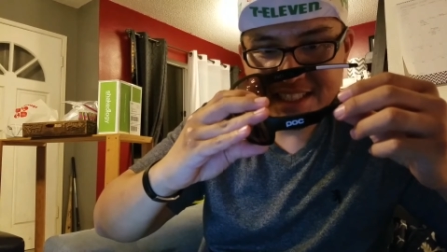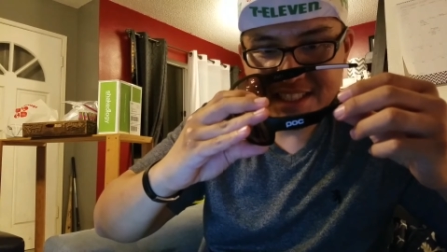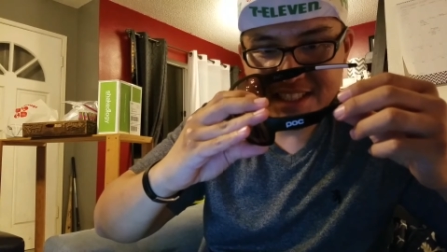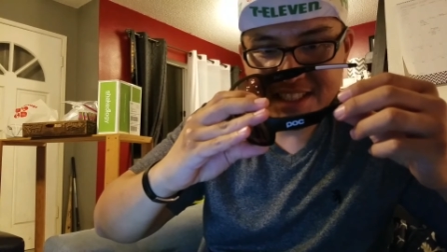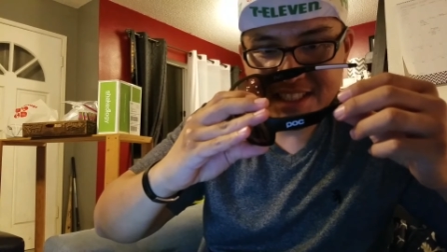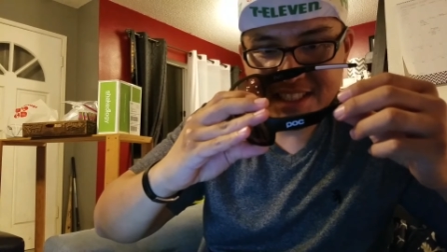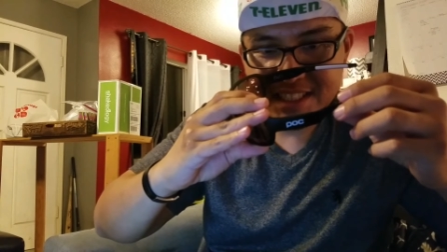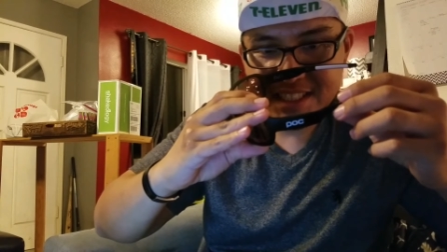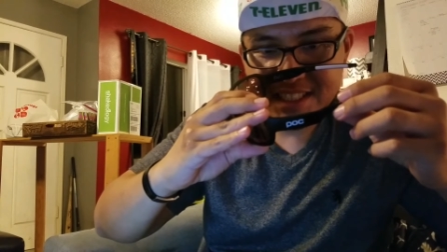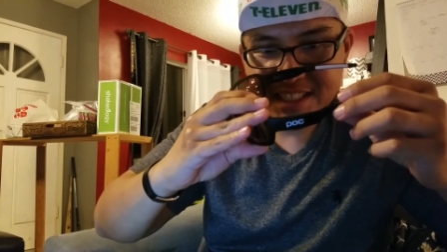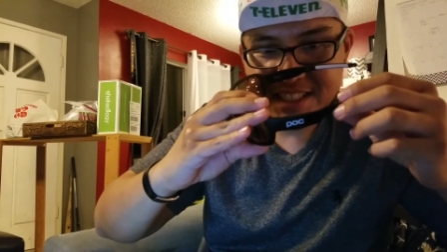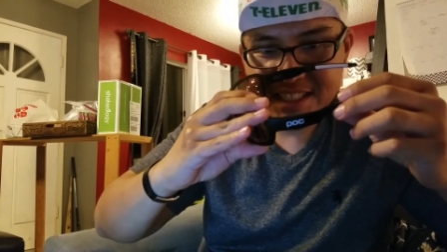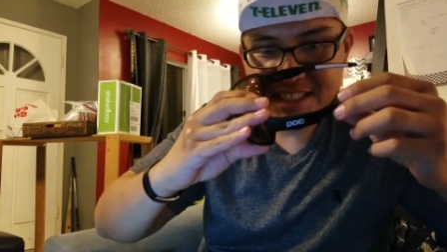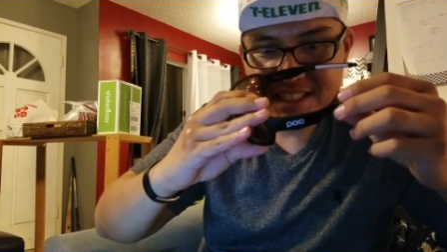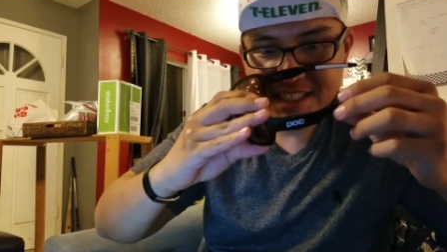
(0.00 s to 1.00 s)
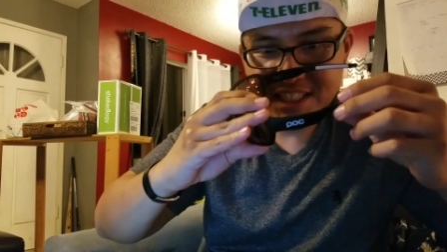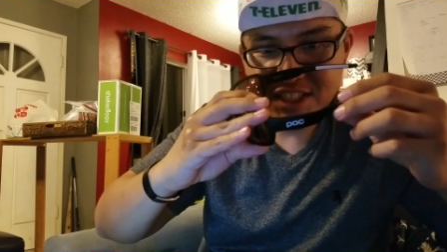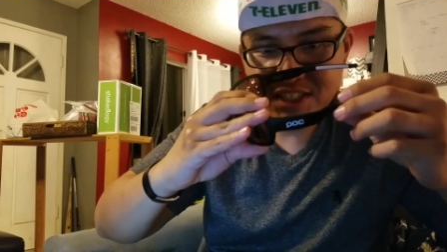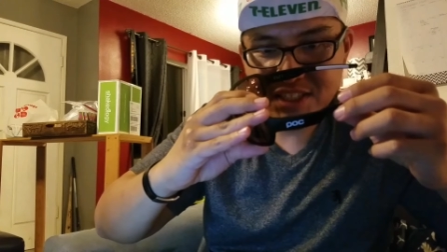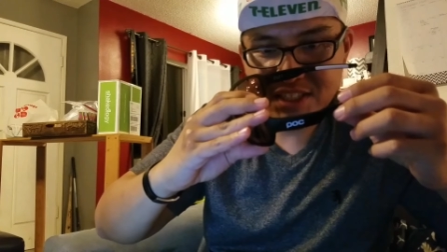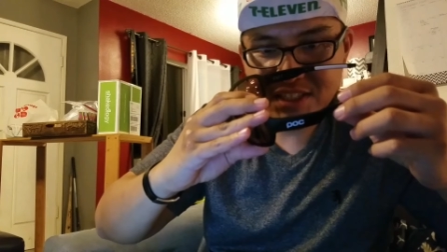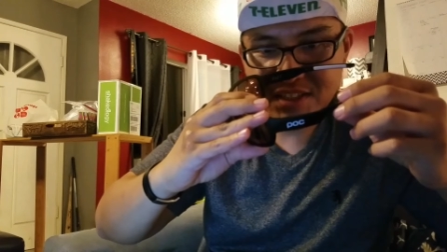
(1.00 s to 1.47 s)
G,
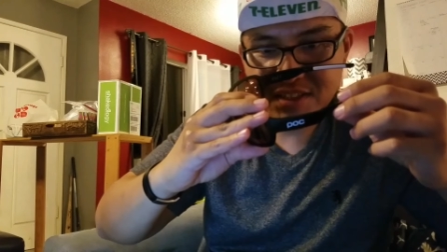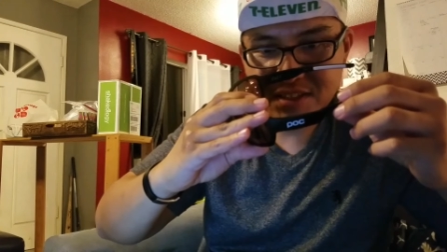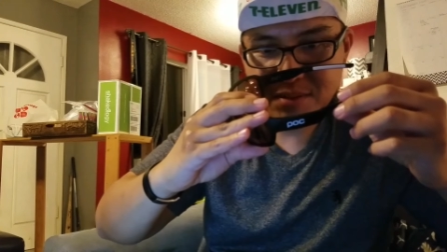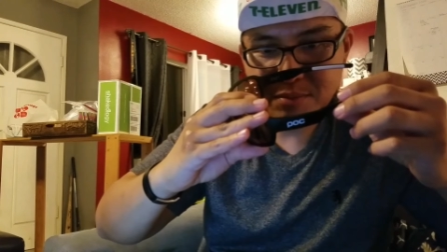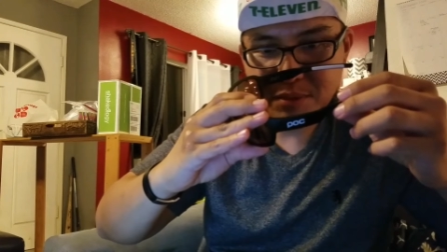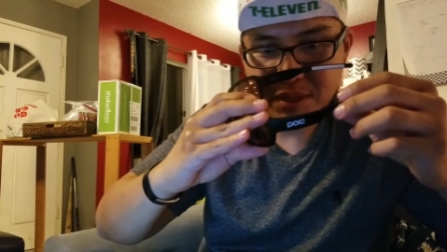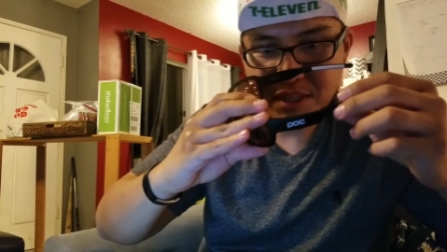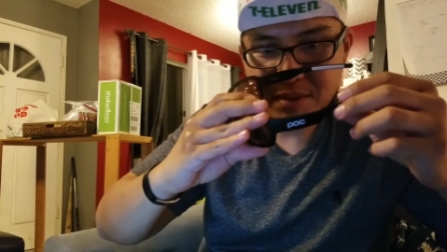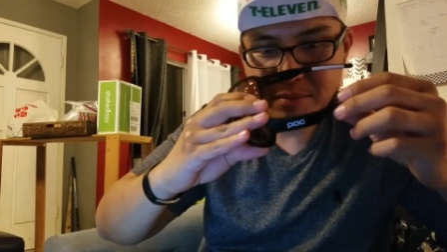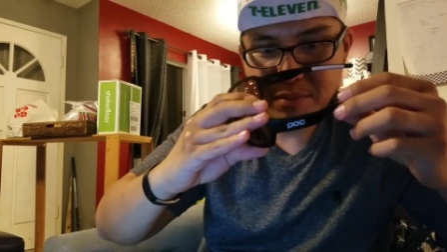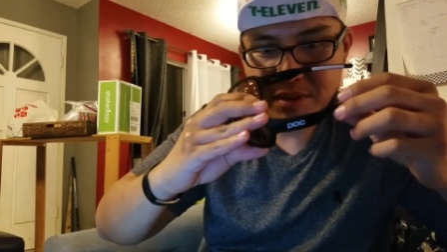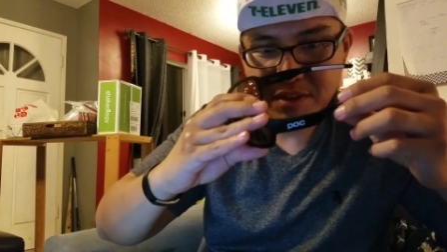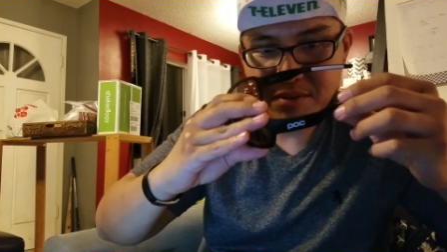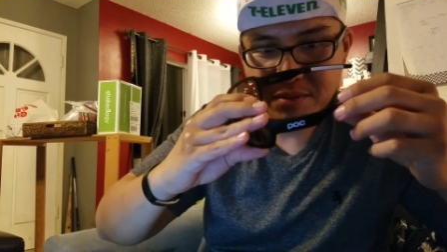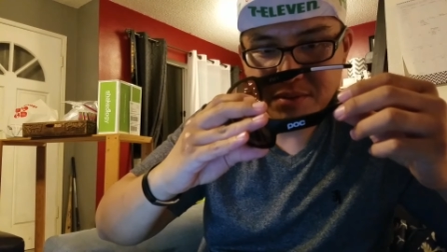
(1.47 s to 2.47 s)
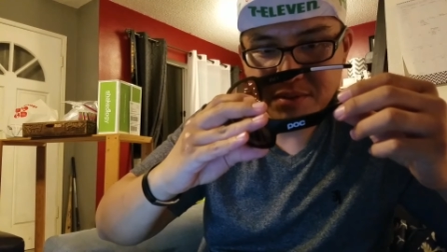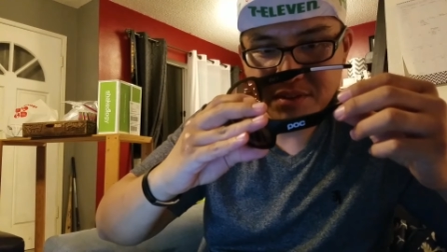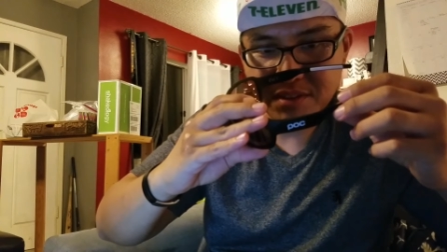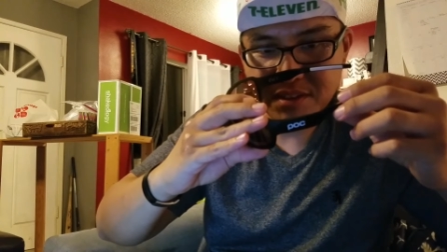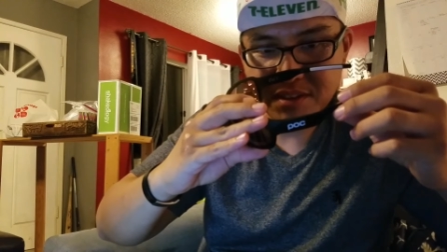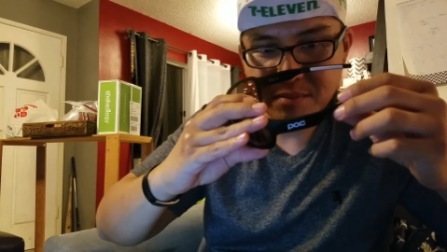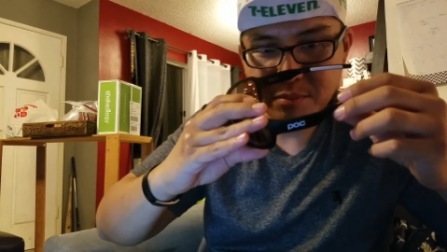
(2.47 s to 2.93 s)
engineered by
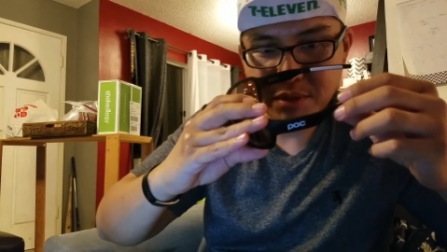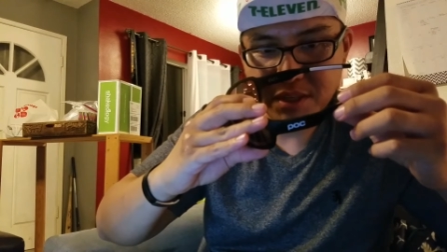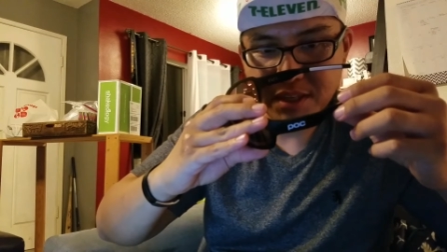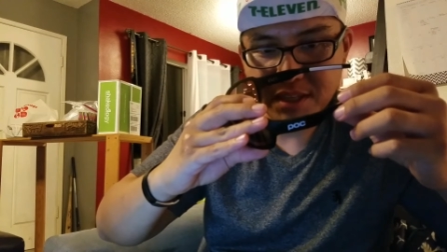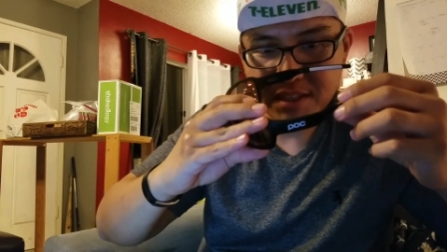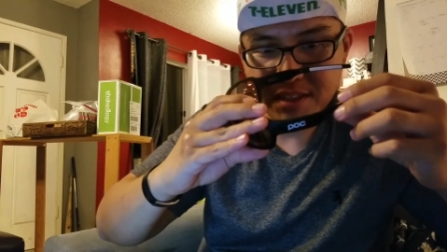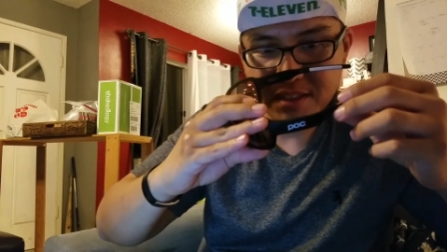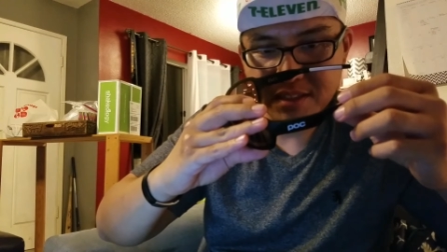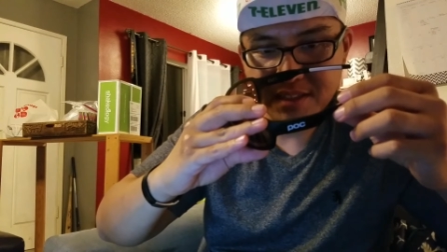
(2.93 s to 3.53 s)
POC POC.